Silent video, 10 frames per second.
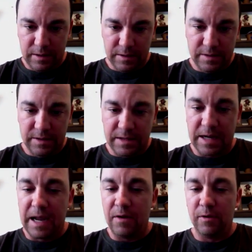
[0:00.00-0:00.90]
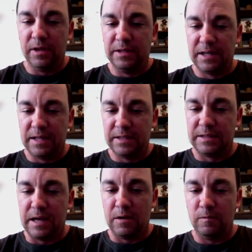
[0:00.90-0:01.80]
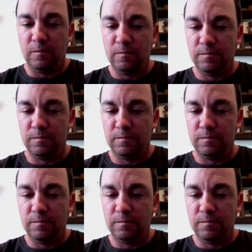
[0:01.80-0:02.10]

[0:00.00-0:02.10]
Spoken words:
since I can't really take this out